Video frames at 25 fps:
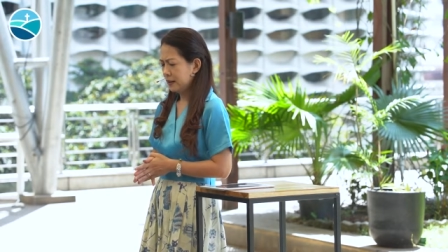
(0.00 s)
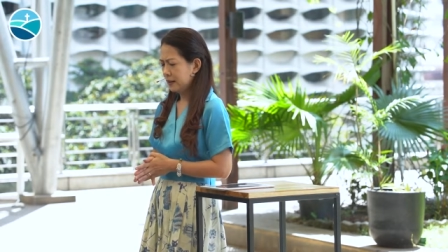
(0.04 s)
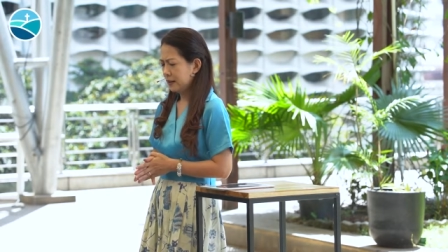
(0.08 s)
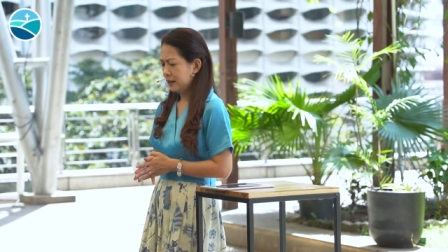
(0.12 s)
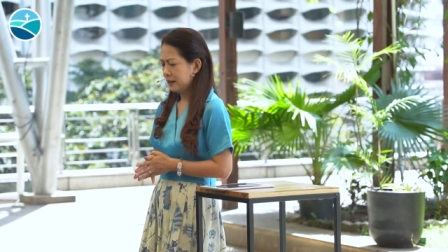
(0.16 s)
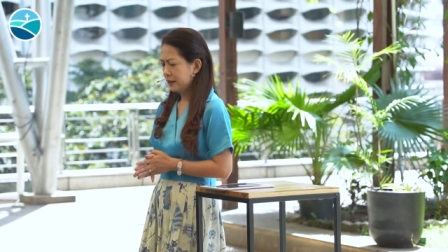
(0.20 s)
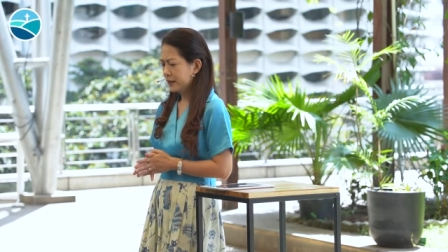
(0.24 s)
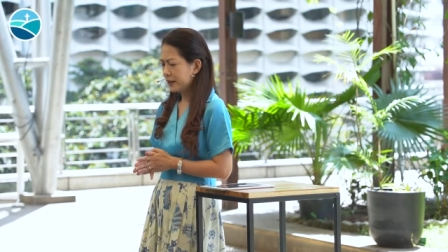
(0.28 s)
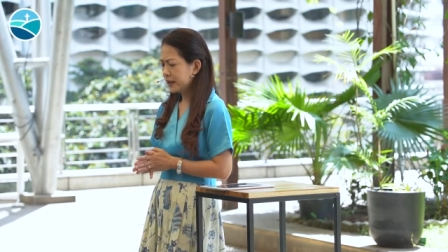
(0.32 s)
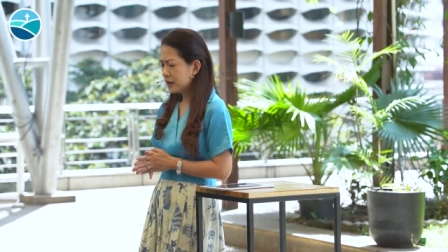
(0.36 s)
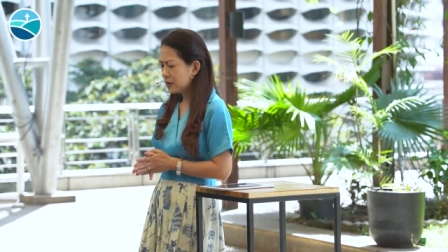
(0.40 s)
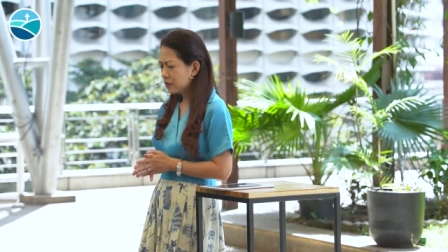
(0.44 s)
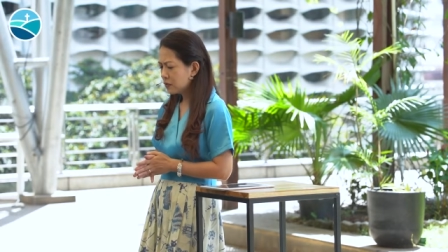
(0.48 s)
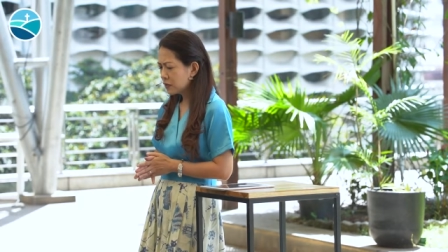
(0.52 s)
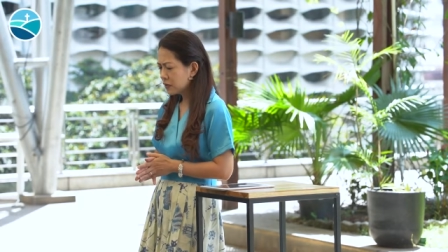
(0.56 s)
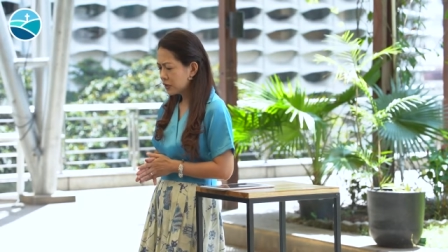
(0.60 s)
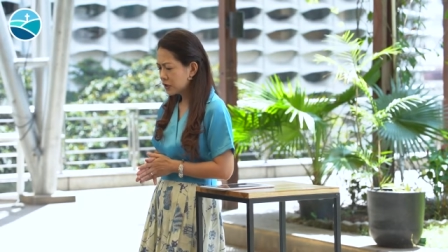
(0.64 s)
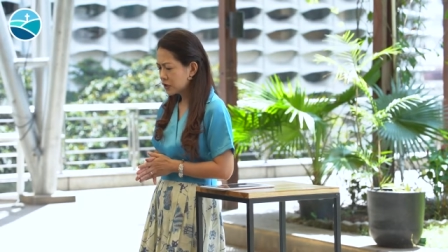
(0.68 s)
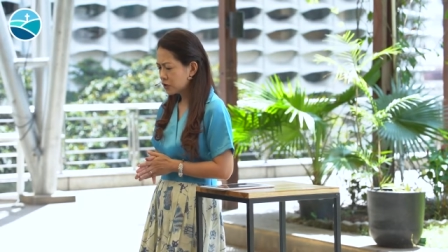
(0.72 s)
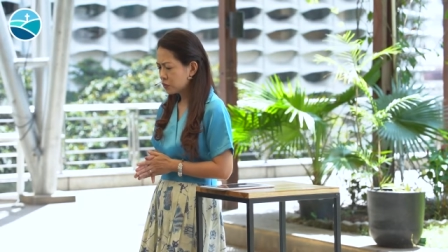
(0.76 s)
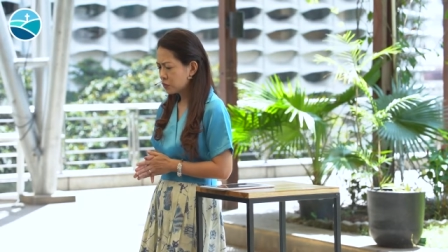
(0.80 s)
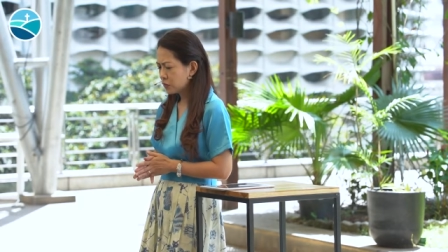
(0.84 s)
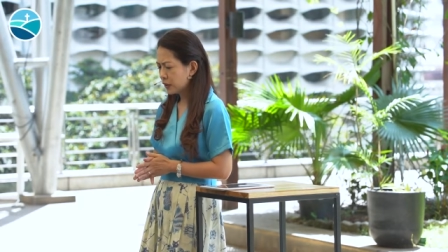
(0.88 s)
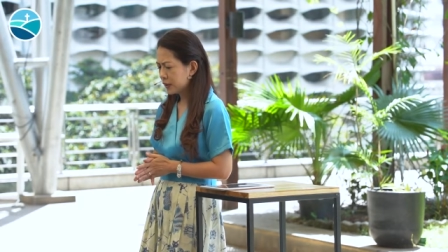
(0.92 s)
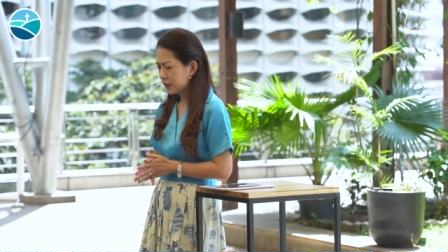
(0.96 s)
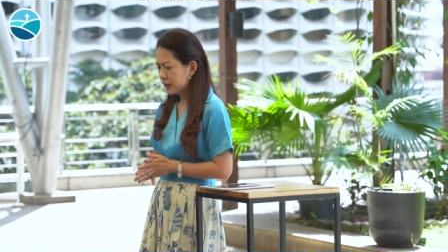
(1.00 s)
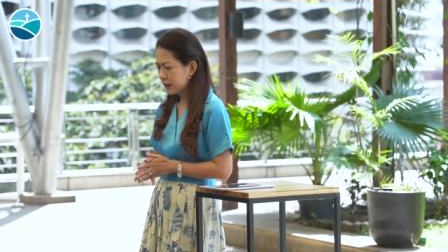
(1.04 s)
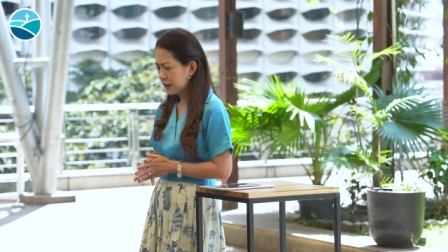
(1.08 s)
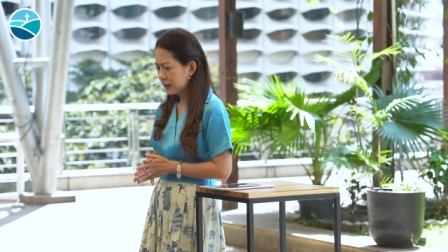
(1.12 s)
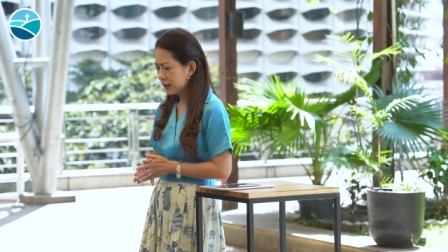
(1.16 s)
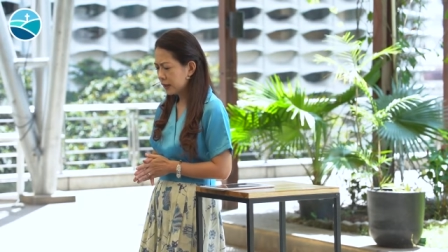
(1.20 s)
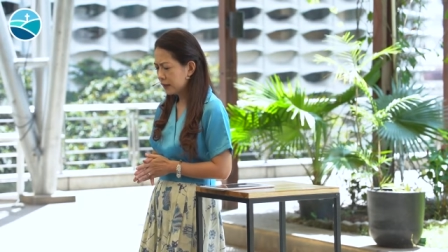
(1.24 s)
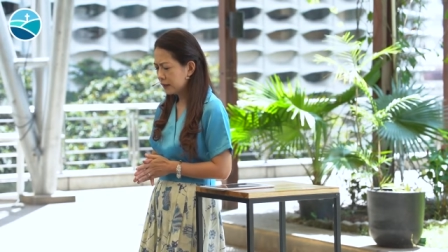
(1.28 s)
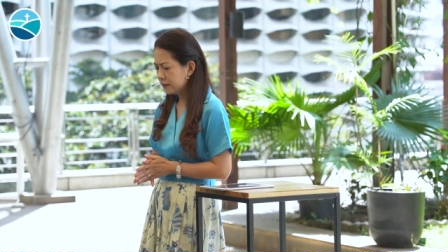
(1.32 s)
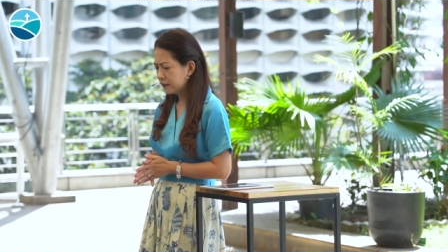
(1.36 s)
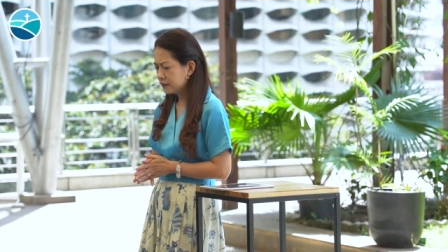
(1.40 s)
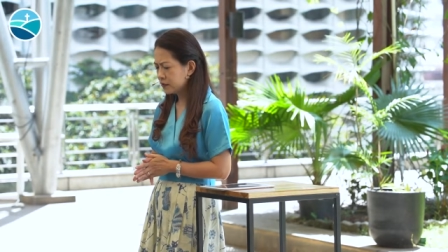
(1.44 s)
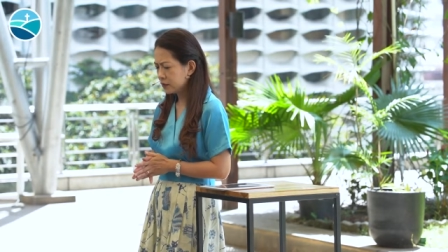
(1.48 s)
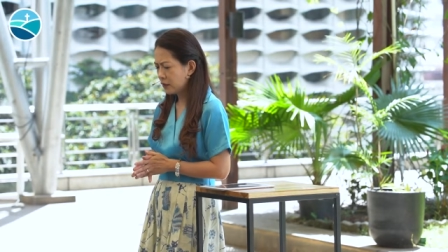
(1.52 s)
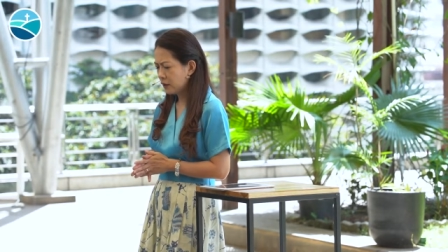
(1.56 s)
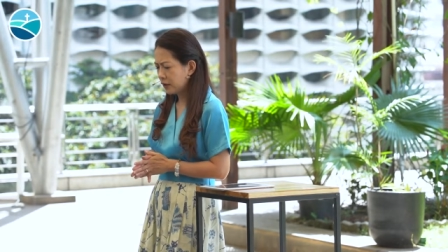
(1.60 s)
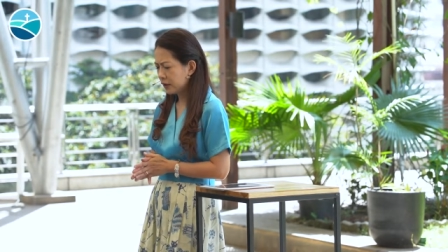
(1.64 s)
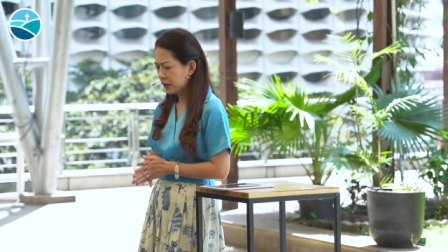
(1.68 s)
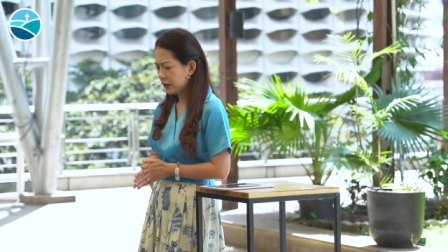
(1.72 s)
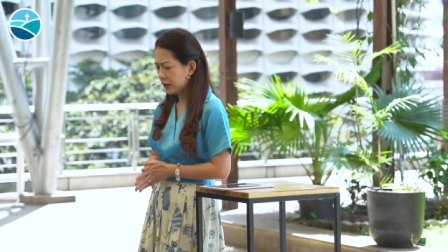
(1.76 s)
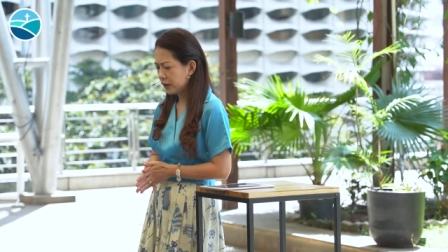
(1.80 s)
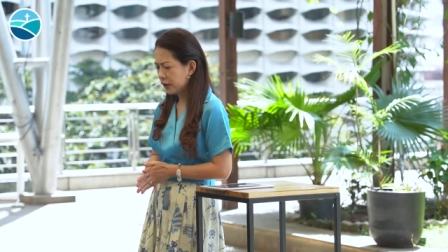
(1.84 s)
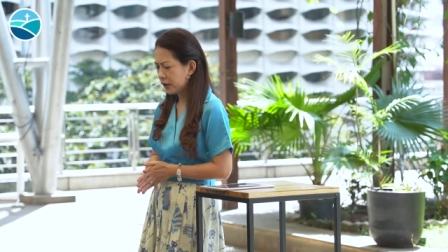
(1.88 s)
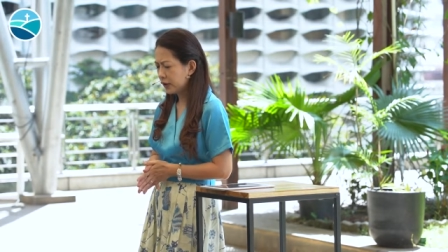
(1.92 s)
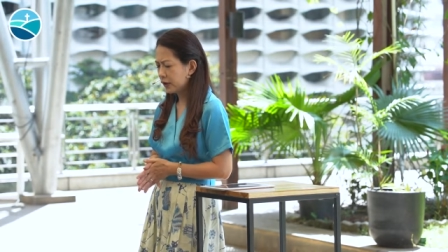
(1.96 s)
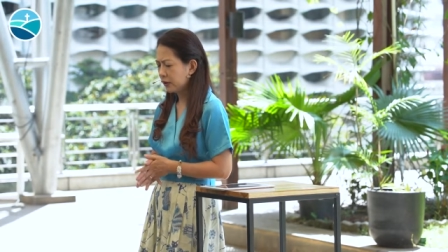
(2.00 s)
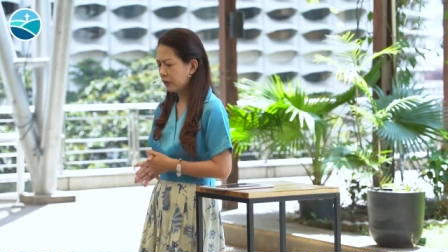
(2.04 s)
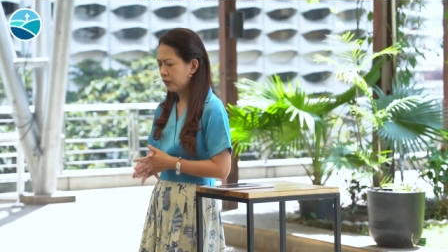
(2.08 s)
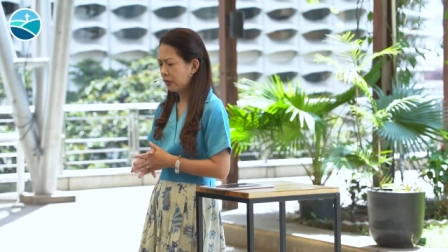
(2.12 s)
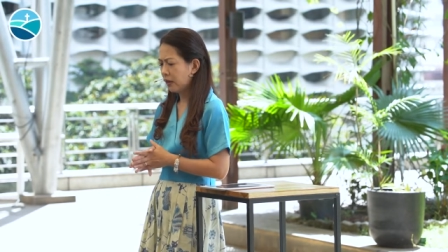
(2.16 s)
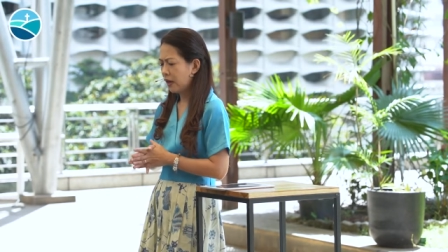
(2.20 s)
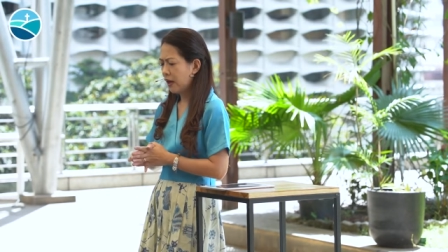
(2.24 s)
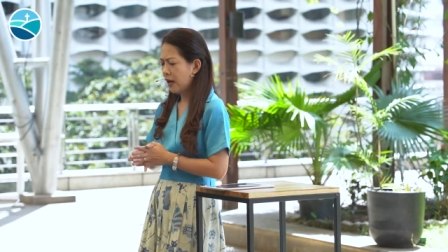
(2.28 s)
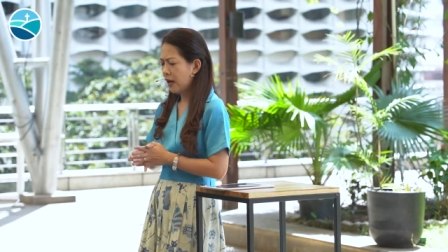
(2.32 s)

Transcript: uh, he was when he lives on earth.